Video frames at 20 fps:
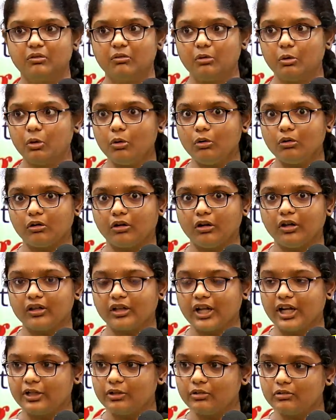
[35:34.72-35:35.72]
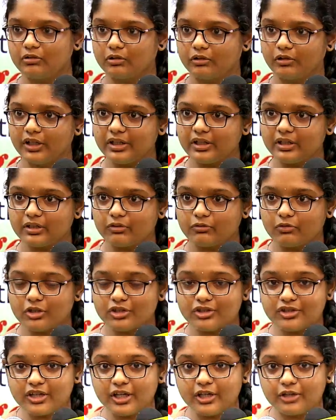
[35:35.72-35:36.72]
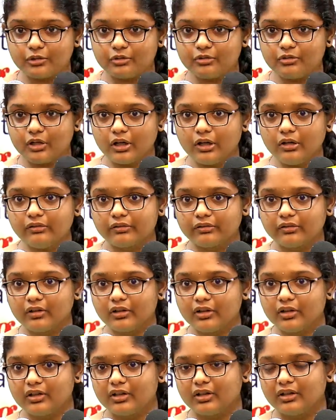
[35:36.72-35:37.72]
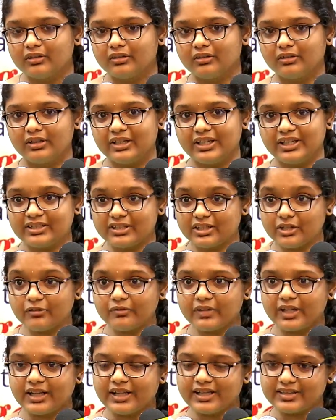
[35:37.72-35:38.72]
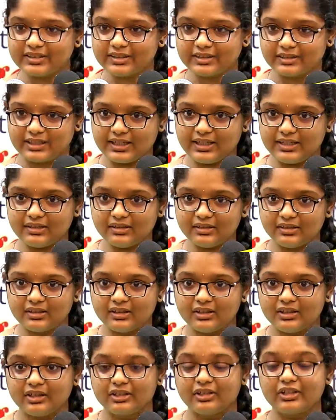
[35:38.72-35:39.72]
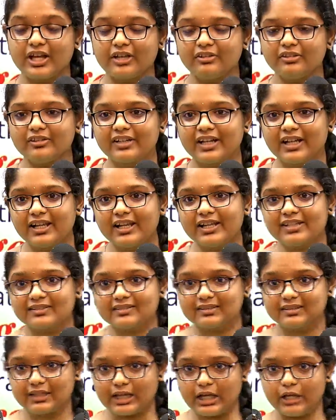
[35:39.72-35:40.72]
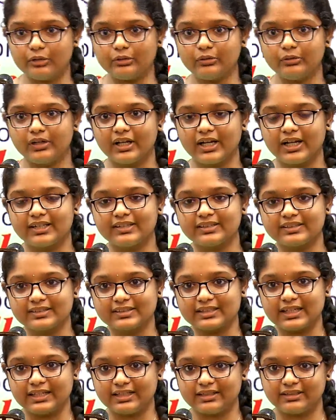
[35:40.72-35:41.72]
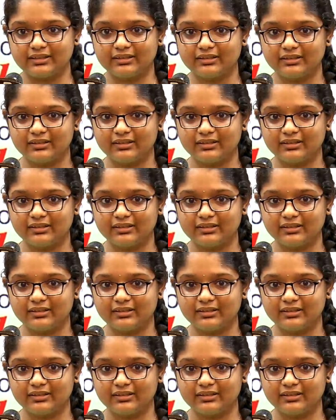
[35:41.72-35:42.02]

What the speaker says: Oh God, I don't know anything, what should I do now? Instead of realizing then, you have to realize now and study.